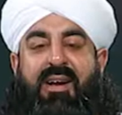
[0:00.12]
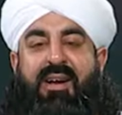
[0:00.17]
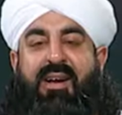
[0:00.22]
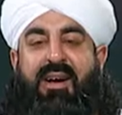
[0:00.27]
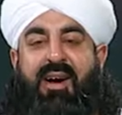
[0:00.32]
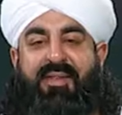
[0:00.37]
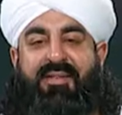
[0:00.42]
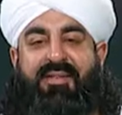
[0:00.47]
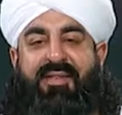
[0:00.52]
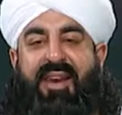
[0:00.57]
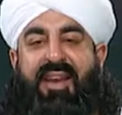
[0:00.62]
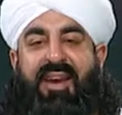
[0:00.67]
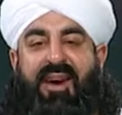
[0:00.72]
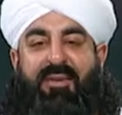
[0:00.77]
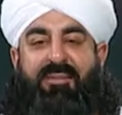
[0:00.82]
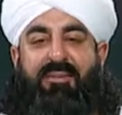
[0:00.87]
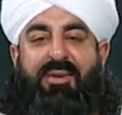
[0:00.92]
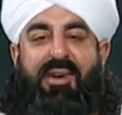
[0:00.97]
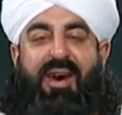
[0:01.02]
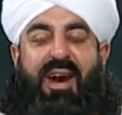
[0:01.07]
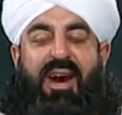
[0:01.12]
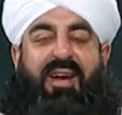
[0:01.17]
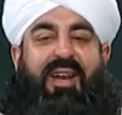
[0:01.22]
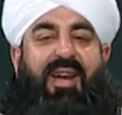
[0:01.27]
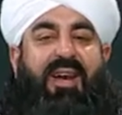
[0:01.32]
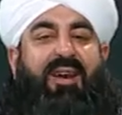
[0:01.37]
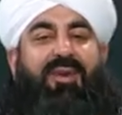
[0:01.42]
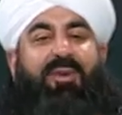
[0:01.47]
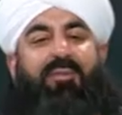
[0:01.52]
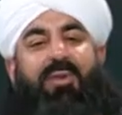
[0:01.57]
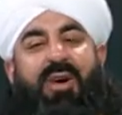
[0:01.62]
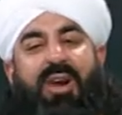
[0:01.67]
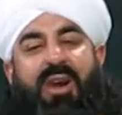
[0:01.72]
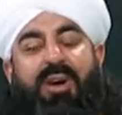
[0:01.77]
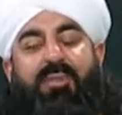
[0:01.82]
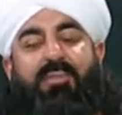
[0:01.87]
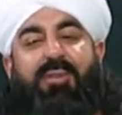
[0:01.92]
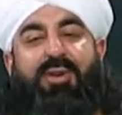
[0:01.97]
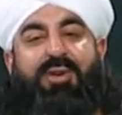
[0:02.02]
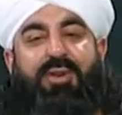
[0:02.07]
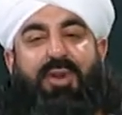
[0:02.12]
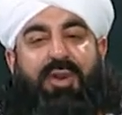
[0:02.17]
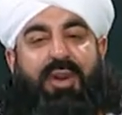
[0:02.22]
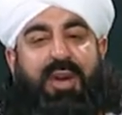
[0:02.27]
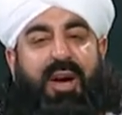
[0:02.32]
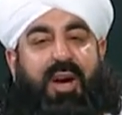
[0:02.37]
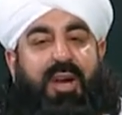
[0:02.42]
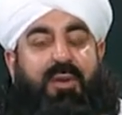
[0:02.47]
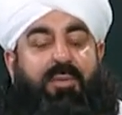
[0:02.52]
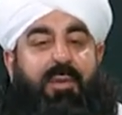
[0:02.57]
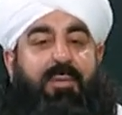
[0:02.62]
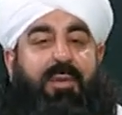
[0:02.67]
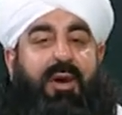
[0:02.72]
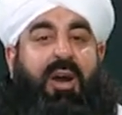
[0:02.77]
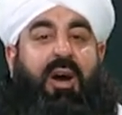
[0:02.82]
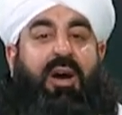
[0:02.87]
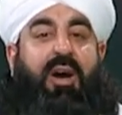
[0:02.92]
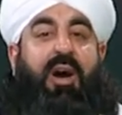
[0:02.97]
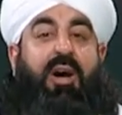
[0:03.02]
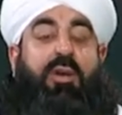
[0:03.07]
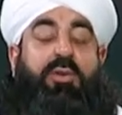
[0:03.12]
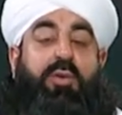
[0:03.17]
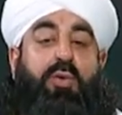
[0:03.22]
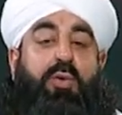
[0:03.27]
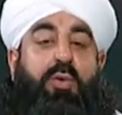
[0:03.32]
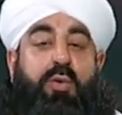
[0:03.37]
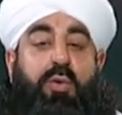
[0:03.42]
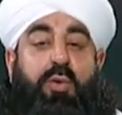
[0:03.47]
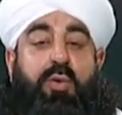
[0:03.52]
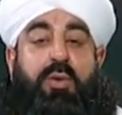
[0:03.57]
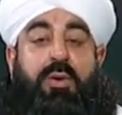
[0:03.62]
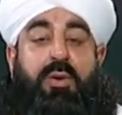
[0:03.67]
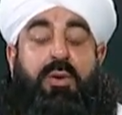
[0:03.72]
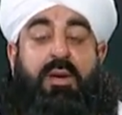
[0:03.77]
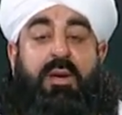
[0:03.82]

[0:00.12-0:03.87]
Assalamu wa rahmatullahi wa barakatuhu.